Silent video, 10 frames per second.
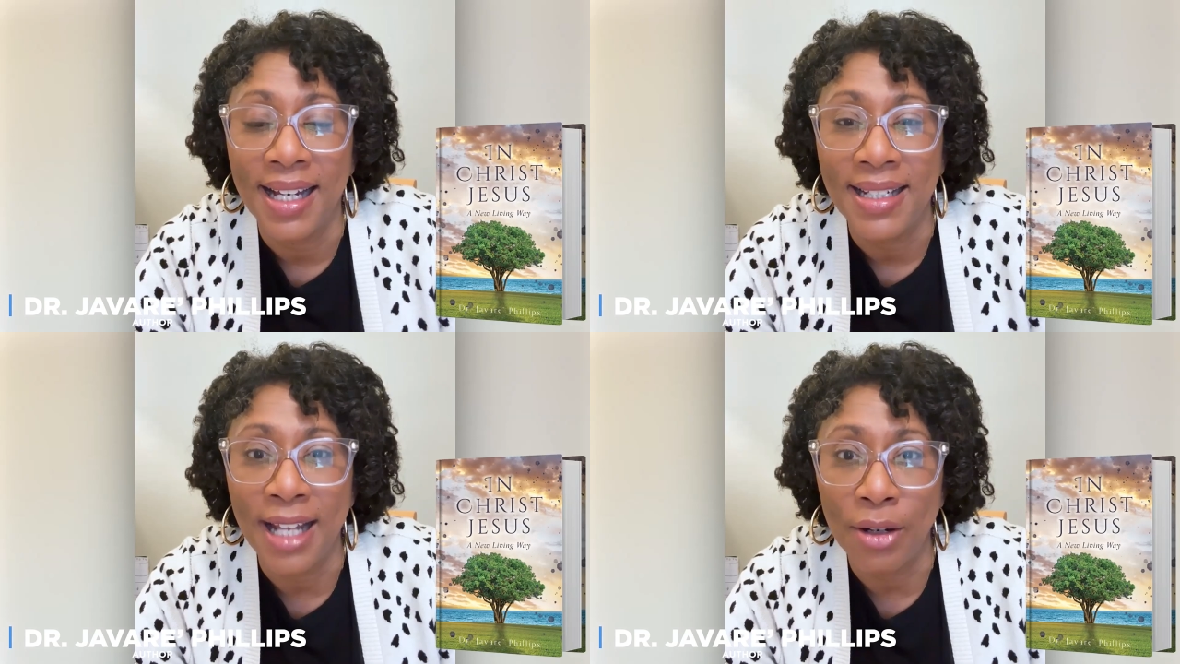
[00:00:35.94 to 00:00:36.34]

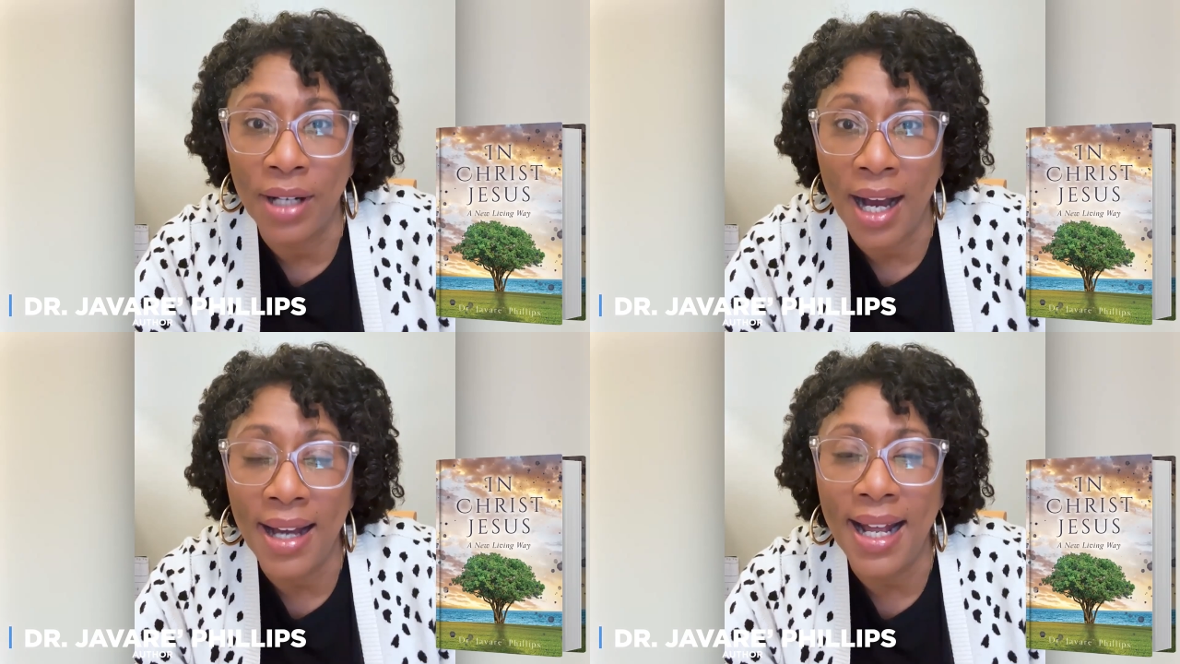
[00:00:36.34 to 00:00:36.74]
now,
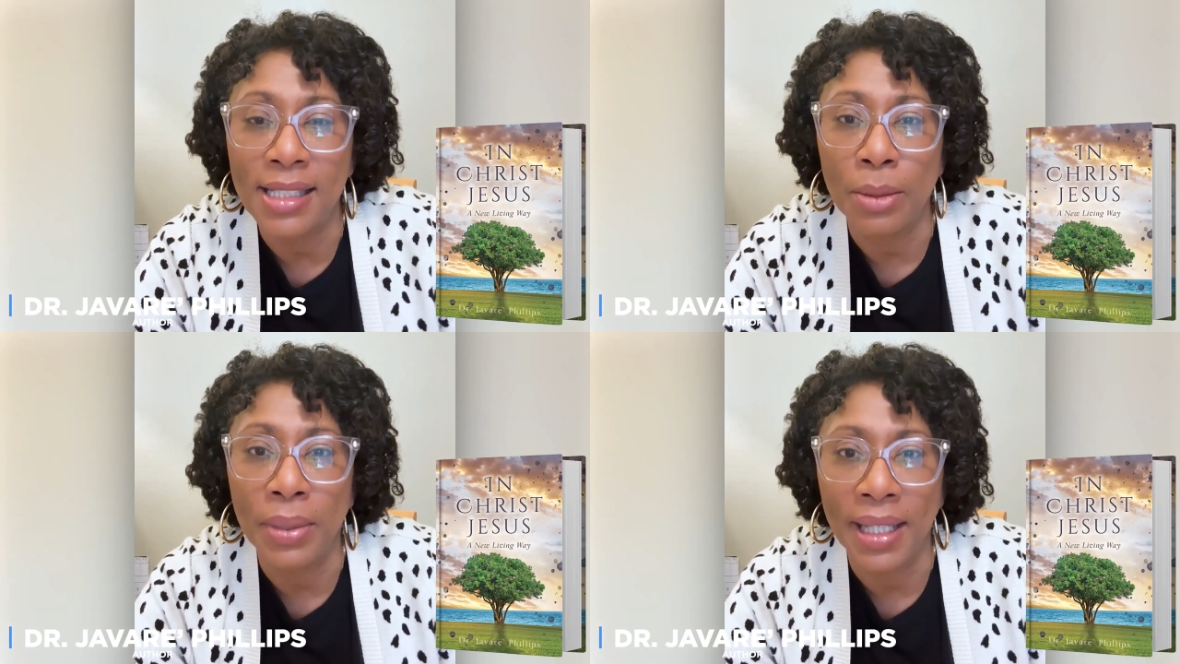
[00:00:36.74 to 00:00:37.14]
God
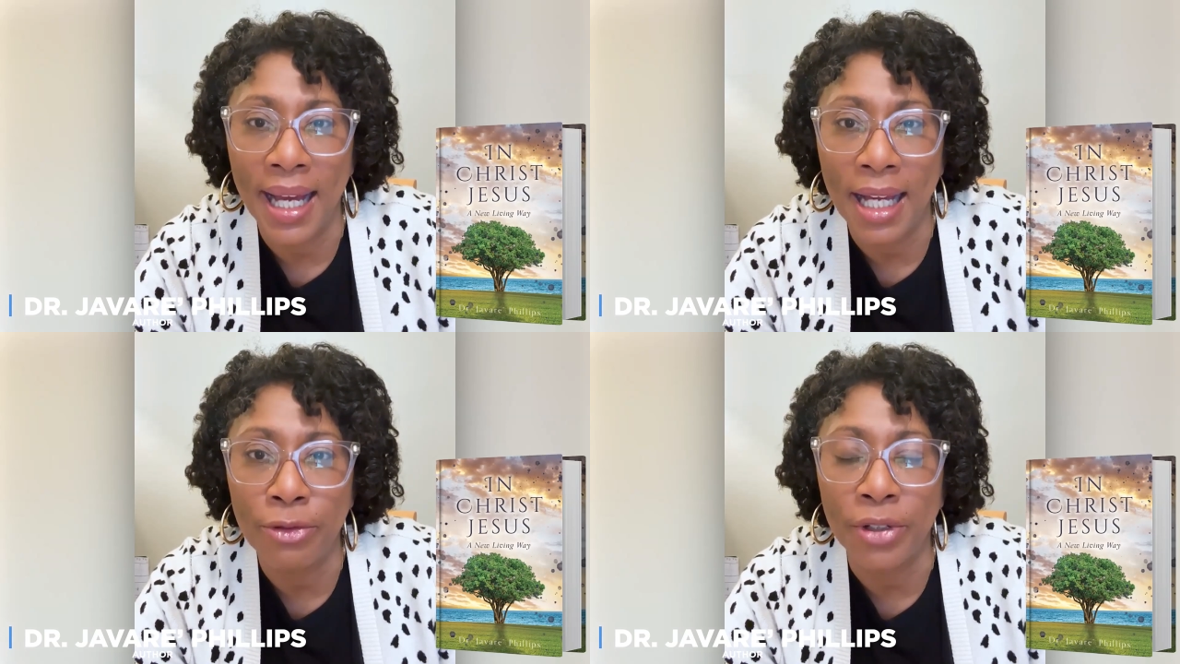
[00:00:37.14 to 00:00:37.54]
has a
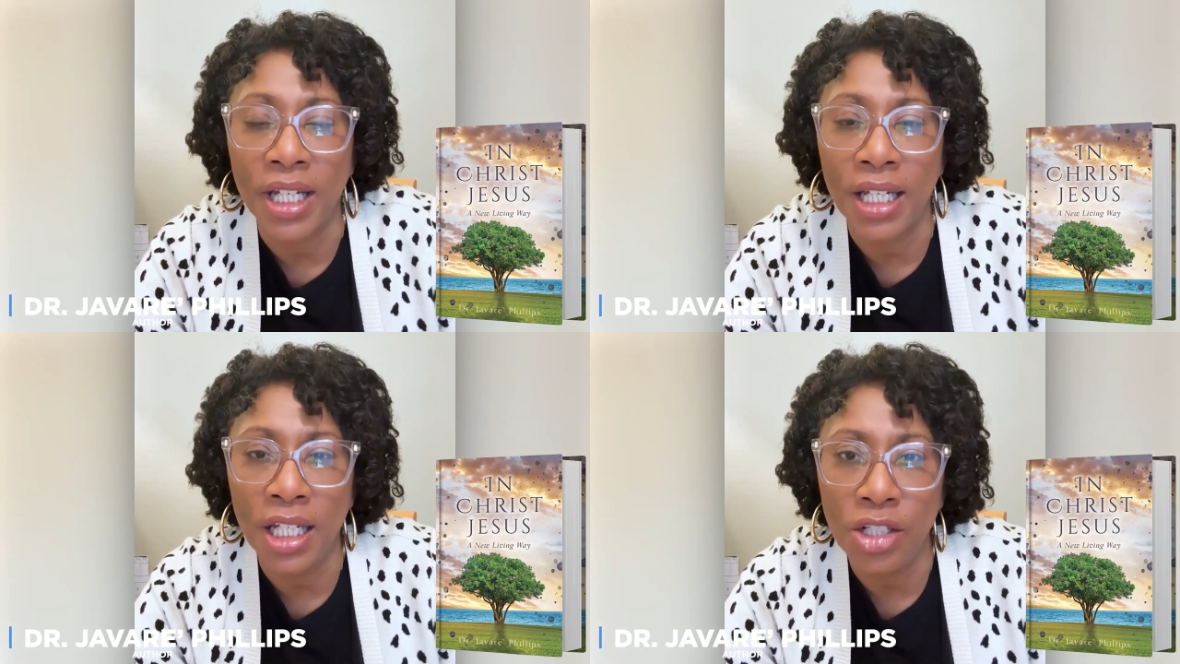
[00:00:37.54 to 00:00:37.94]
plan for
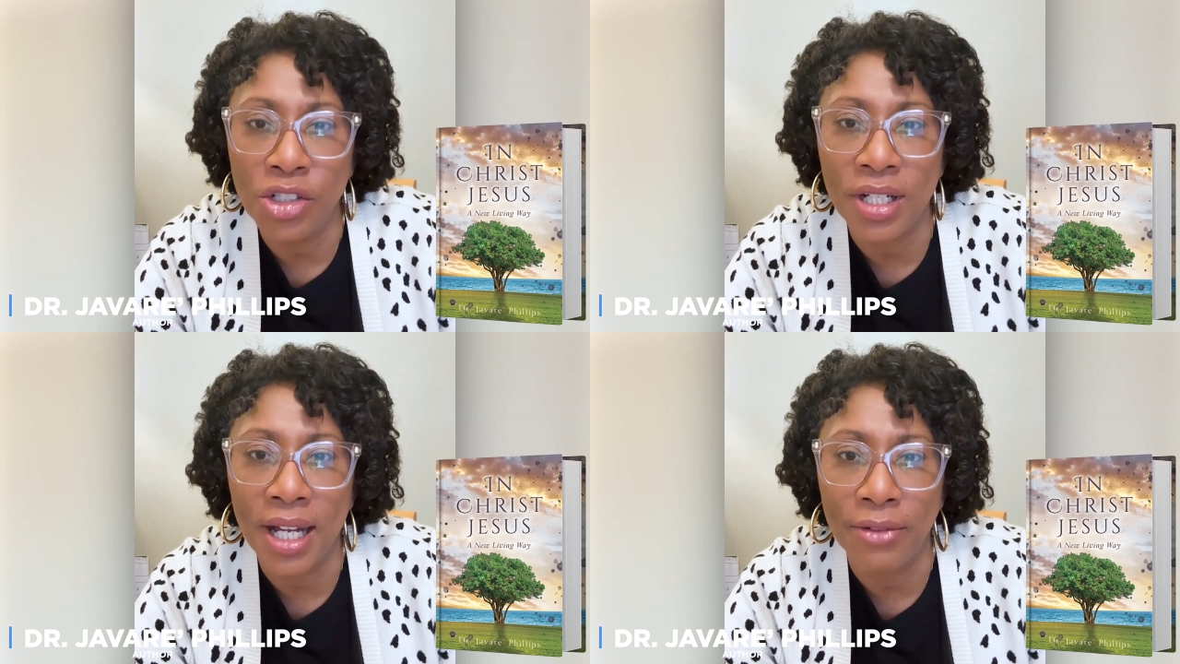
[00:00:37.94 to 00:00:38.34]

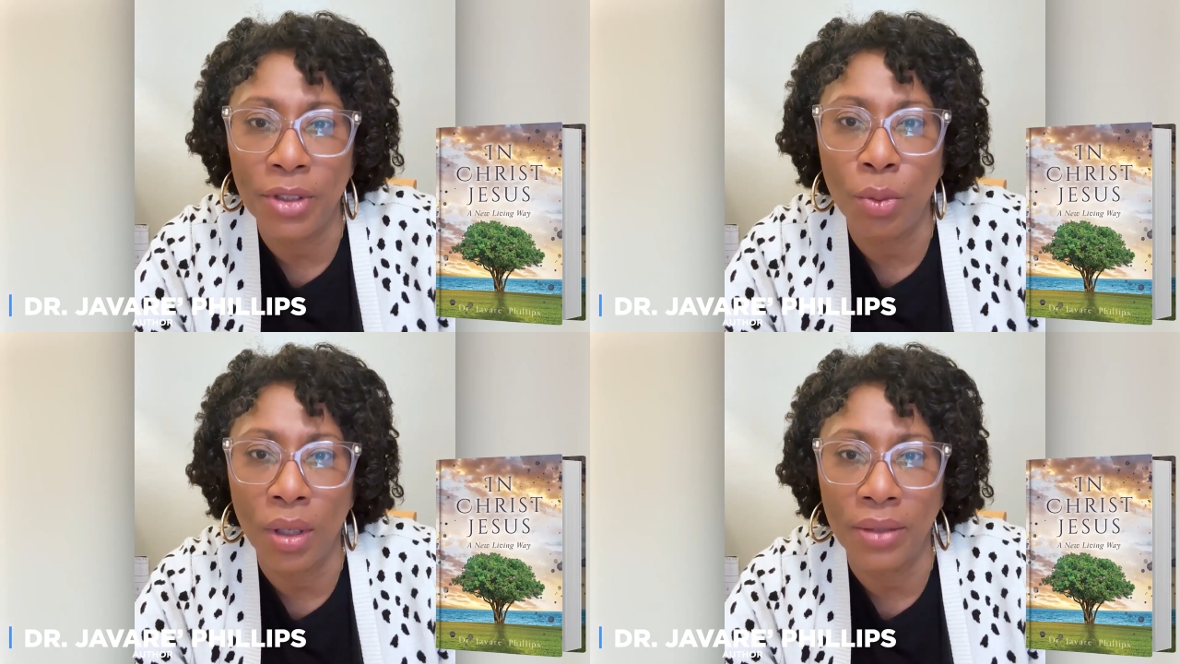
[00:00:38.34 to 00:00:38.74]
each and
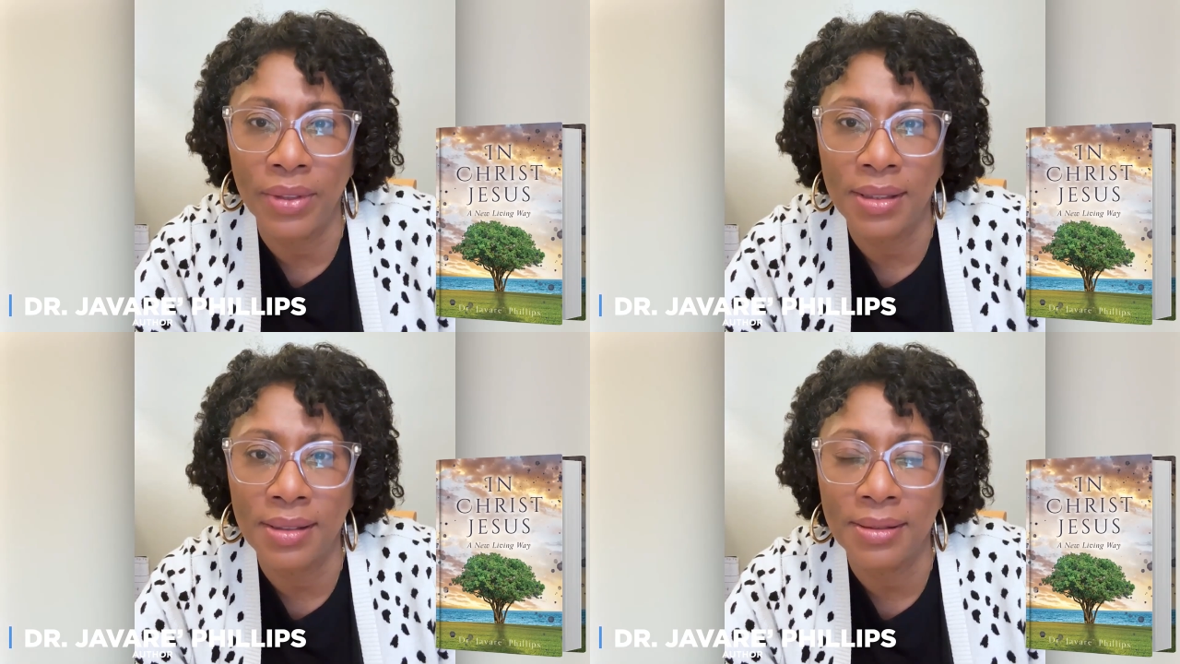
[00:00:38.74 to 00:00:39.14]
every one of
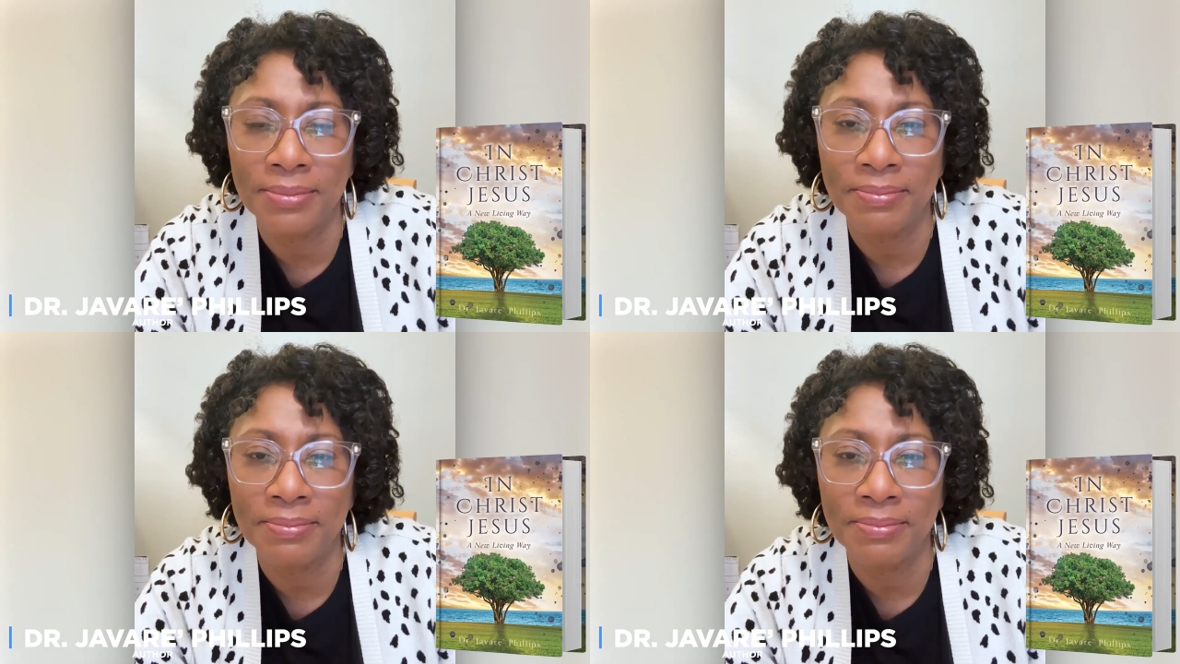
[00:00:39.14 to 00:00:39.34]
us.